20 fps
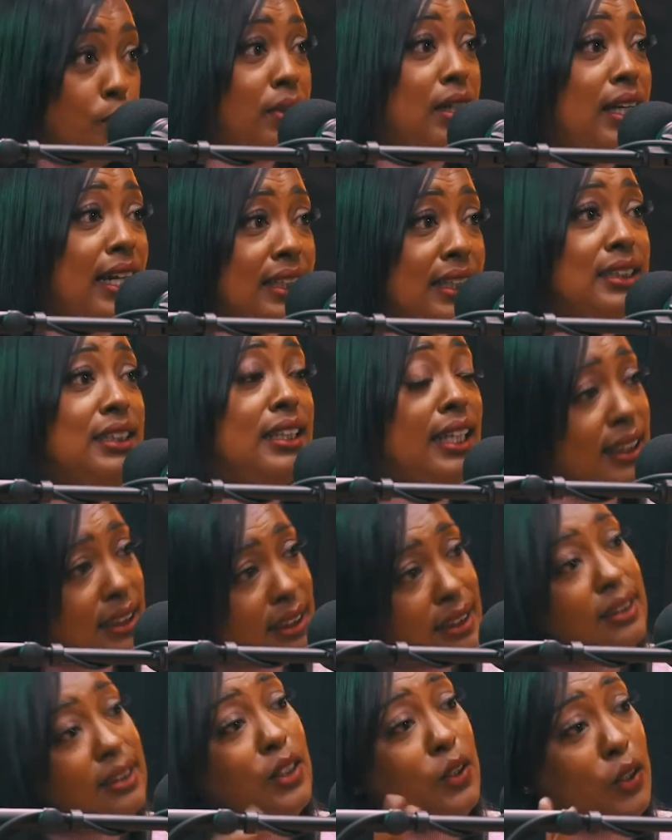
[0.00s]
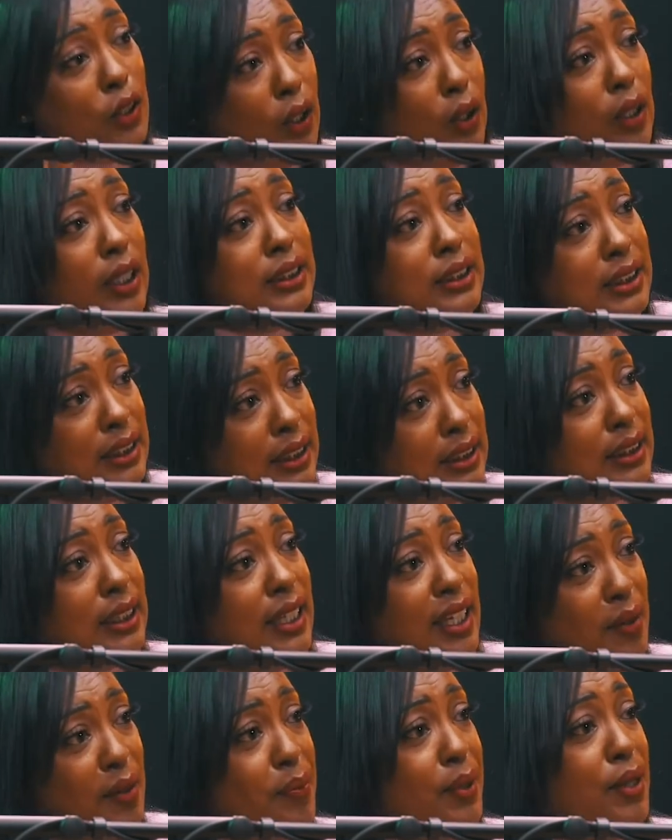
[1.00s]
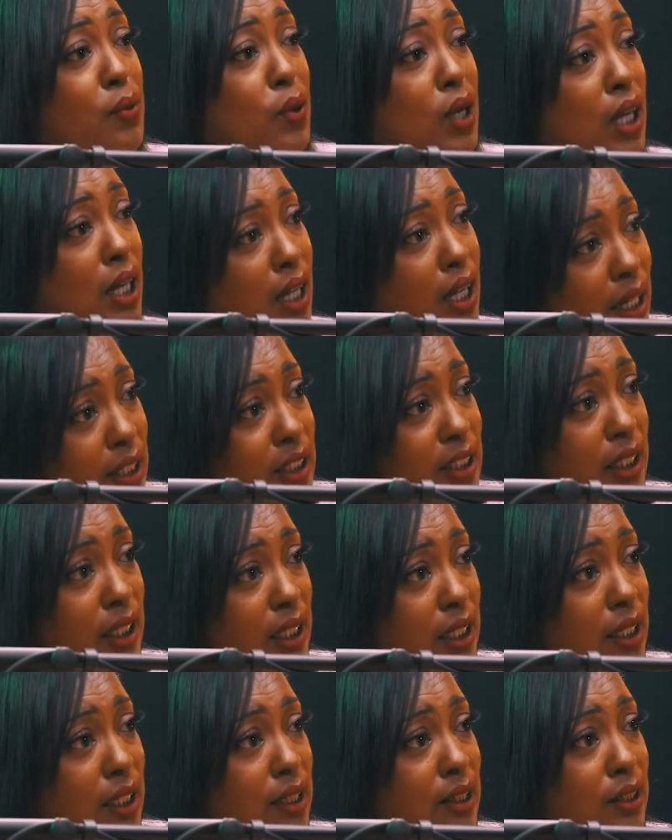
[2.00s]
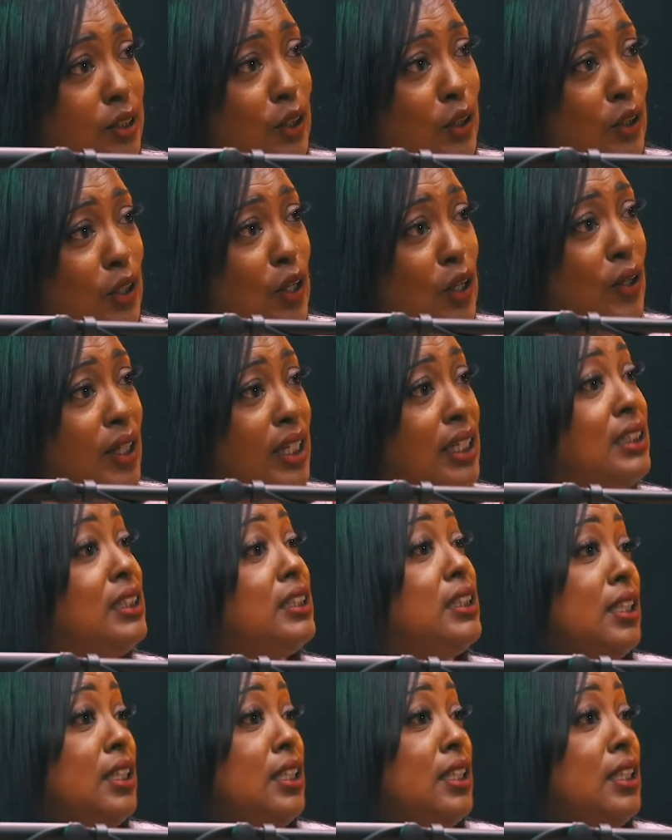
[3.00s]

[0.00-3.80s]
Right, let's right. let's you know, let's just keep it one hundred here. You know, right. he's